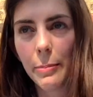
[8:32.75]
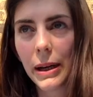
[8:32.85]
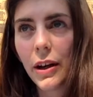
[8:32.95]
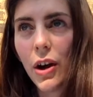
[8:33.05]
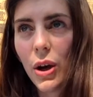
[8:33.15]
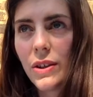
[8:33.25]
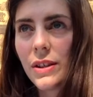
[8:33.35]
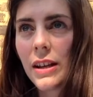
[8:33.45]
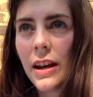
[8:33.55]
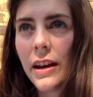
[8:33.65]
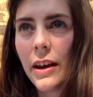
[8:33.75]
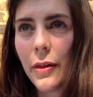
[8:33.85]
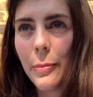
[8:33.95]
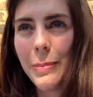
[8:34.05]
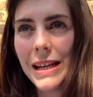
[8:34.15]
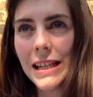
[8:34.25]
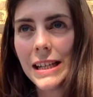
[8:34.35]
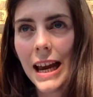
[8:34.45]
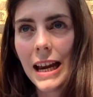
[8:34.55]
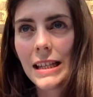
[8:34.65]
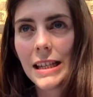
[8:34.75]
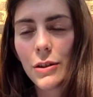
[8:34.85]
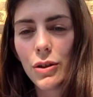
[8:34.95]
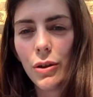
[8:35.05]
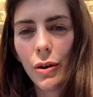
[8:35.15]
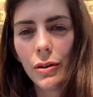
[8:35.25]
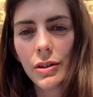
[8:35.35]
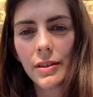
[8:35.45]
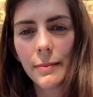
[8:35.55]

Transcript: because the bitter taste is not